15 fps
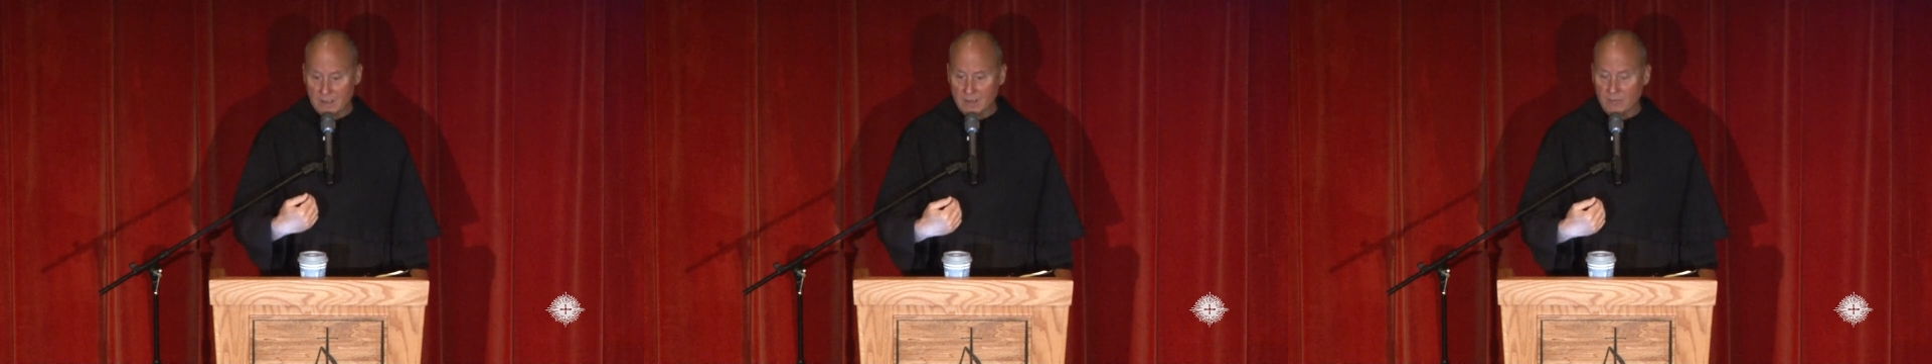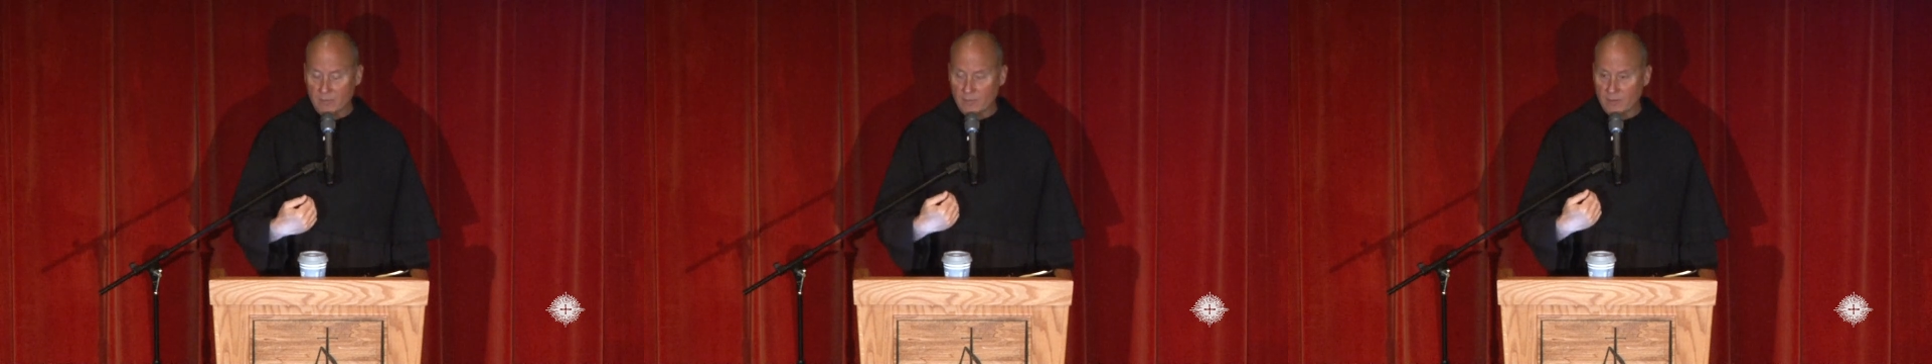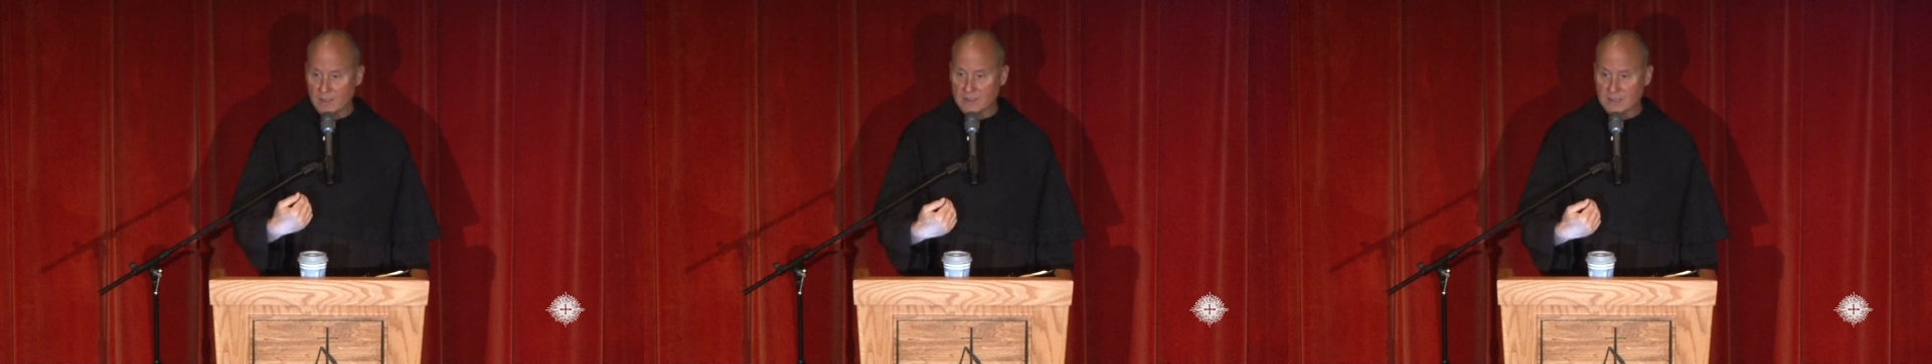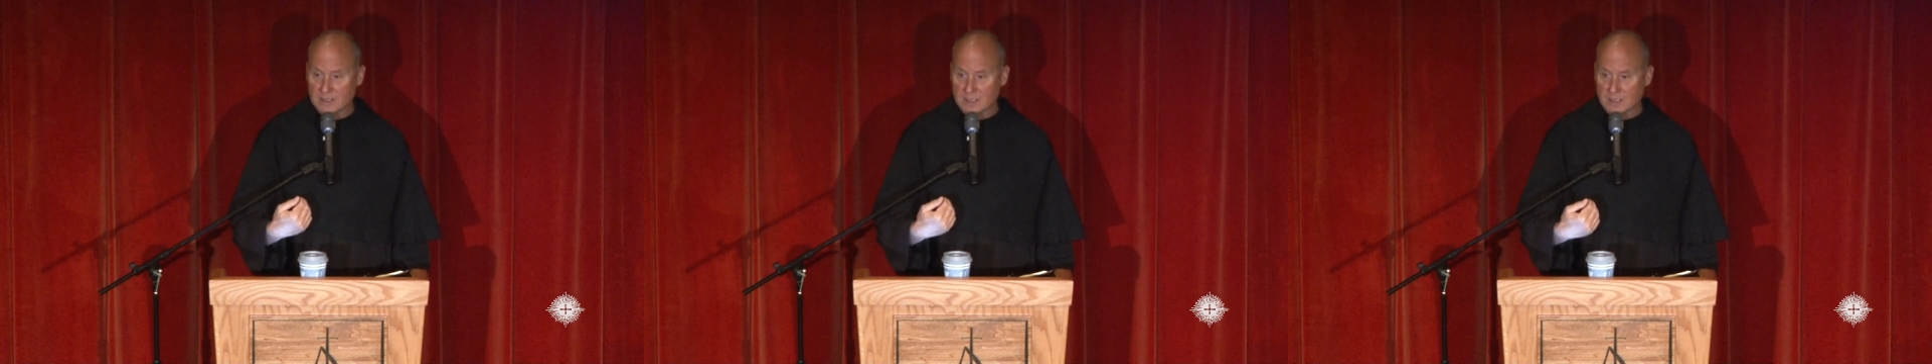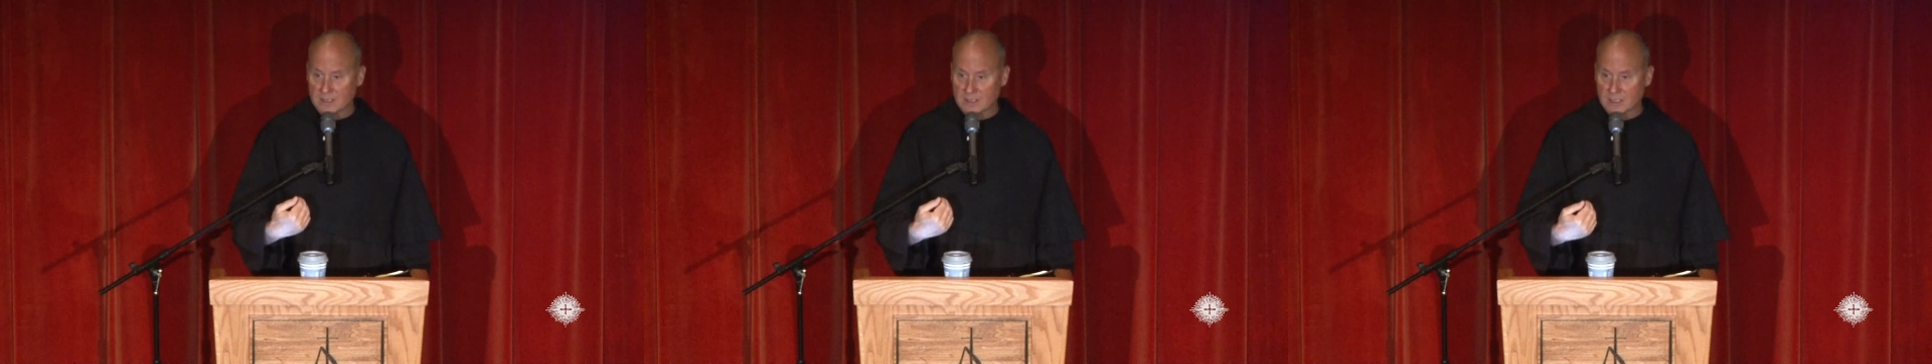confronts
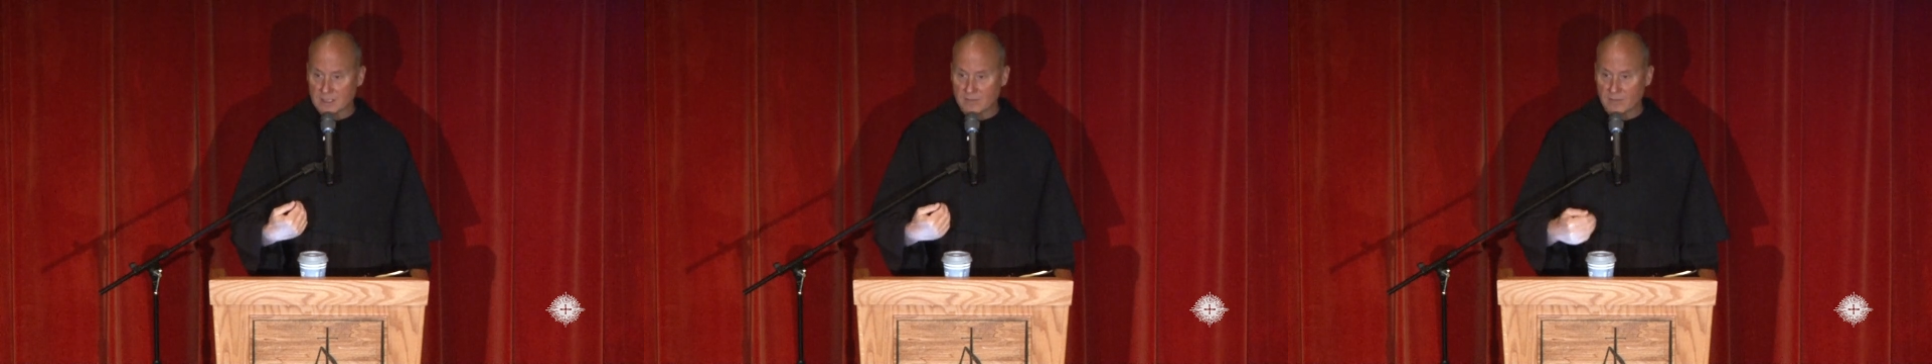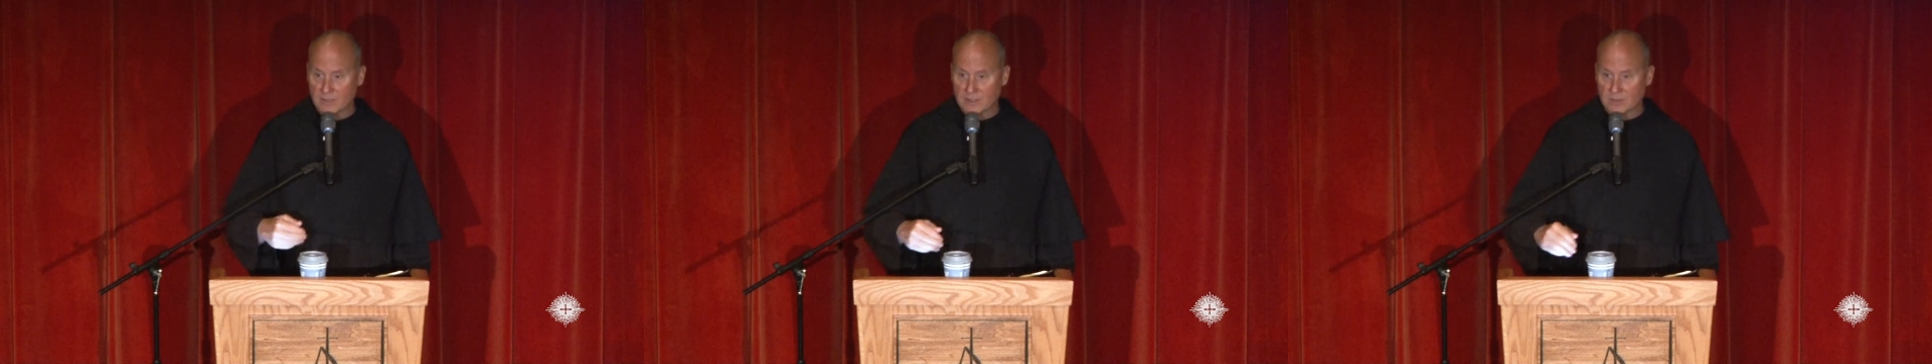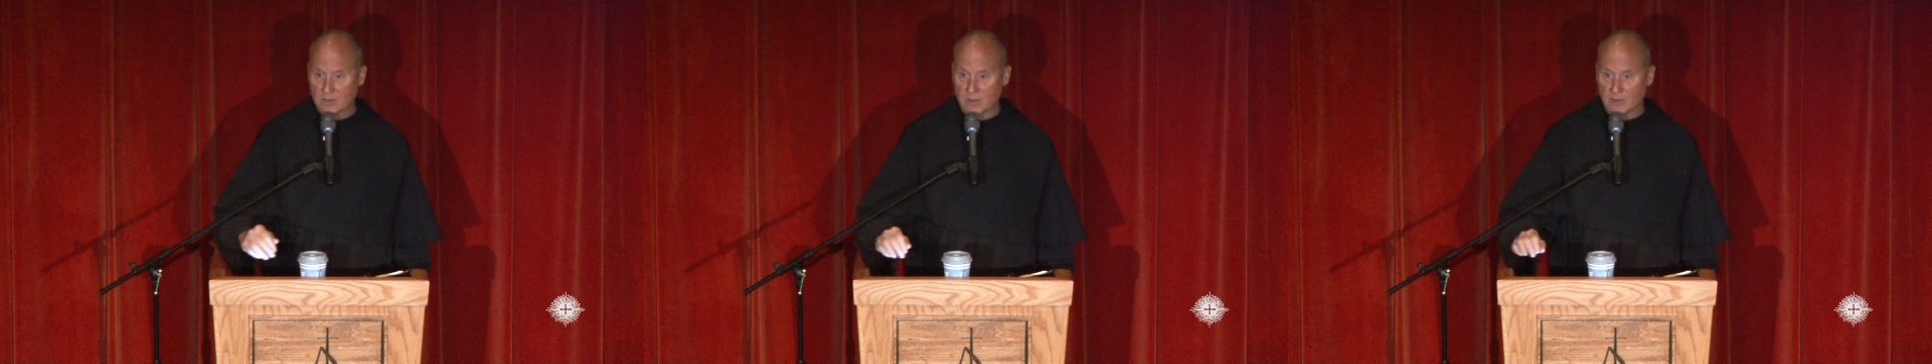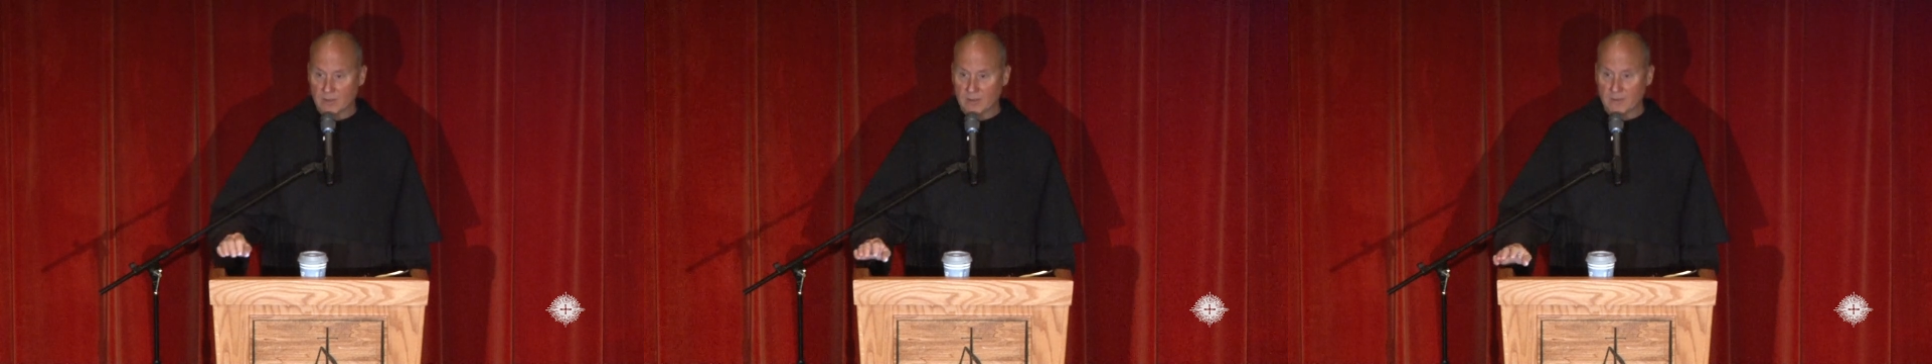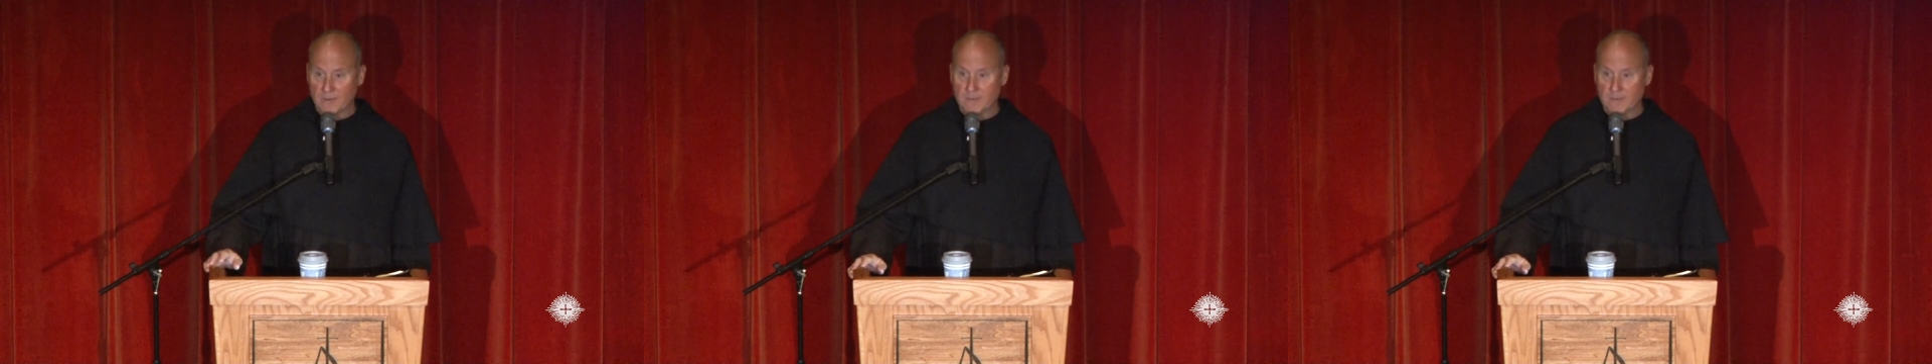this individual